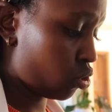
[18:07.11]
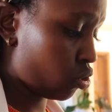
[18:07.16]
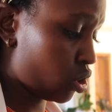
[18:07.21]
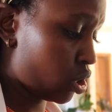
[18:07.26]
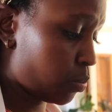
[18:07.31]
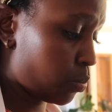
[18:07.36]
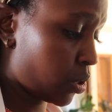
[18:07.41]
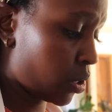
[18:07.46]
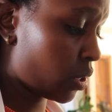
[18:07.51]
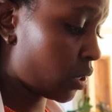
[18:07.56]
And
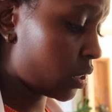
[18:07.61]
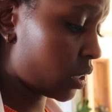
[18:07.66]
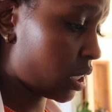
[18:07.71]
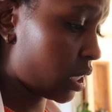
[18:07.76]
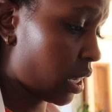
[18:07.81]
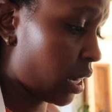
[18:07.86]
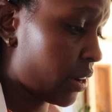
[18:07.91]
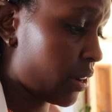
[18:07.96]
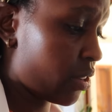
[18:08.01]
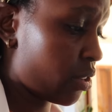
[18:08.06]
it's because
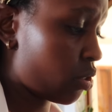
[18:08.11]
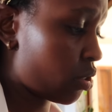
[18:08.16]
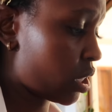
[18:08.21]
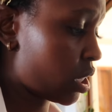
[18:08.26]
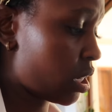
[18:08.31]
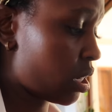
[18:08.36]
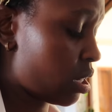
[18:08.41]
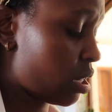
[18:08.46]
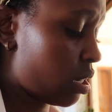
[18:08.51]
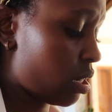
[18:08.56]
they're
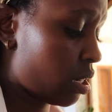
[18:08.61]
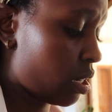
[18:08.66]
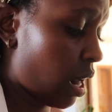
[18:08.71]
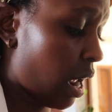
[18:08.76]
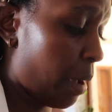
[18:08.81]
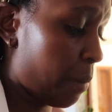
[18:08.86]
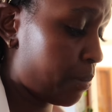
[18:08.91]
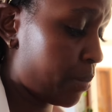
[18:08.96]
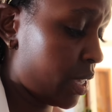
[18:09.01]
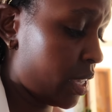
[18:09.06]
not
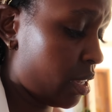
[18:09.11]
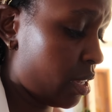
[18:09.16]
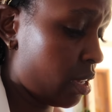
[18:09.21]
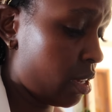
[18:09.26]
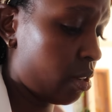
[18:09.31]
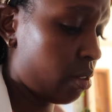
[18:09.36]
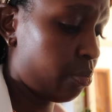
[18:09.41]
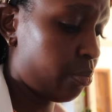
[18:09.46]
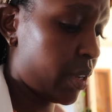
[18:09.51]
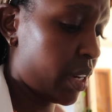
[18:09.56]

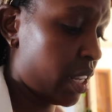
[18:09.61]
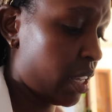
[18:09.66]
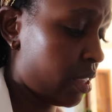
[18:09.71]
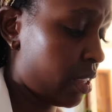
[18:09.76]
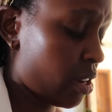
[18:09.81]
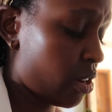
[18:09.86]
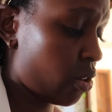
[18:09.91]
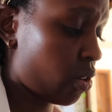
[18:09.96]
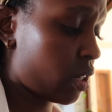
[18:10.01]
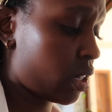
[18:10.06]
happy,
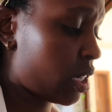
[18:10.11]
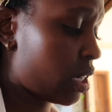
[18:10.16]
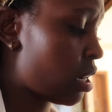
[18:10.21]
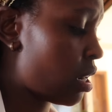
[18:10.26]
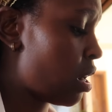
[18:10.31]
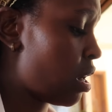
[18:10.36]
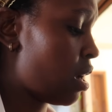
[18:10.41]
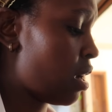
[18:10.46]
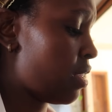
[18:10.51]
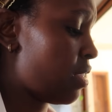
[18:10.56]
meaning they
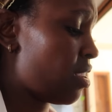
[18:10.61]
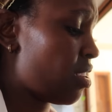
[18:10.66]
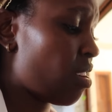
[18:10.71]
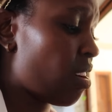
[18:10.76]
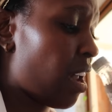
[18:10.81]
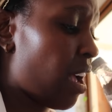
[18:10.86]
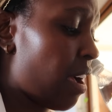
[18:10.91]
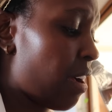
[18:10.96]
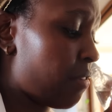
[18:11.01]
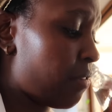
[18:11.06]

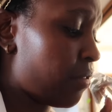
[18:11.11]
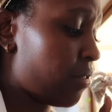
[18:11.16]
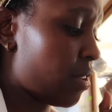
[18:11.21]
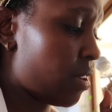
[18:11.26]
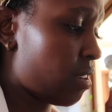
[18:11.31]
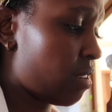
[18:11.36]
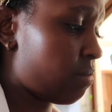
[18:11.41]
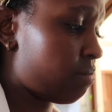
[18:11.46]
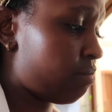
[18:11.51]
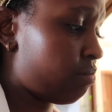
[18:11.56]
don't
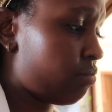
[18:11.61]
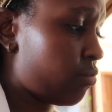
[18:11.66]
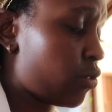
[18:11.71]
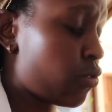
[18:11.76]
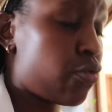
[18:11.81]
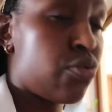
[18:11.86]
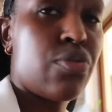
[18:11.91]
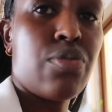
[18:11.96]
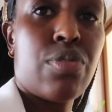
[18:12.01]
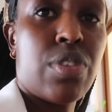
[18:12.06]
have
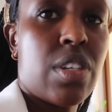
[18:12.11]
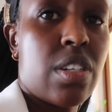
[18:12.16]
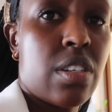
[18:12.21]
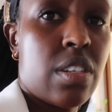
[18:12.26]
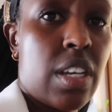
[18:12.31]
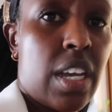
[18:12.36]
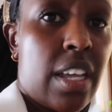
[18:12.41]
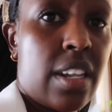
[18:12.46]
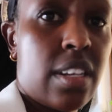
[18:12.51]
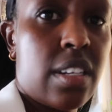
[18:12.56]
food.
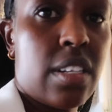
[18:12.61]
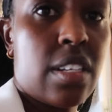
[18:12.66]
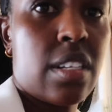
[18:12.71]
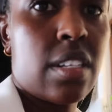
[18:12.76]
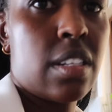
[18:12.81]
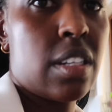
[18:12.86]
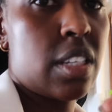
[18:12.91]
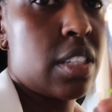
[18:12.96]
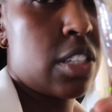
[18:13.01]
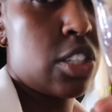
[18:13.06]
And
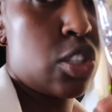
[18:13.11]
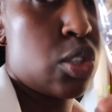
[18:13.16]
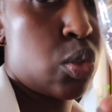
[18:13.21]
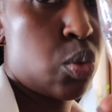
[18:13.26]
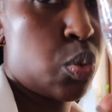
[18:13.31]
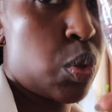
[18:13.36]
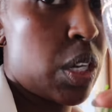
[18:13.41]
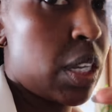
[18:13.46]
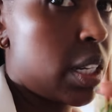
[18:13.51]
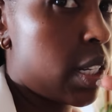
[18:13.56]
this is
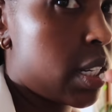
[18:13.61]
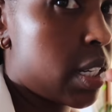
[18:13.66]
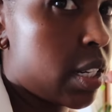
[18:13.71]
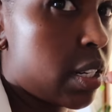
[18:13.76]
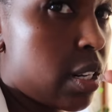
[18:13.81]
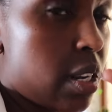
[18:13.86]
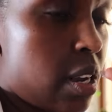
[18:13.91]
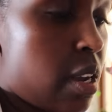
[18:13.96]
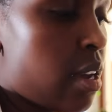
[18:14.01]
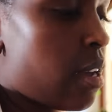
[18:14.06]

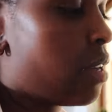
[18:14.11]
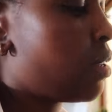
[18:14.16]
sweet.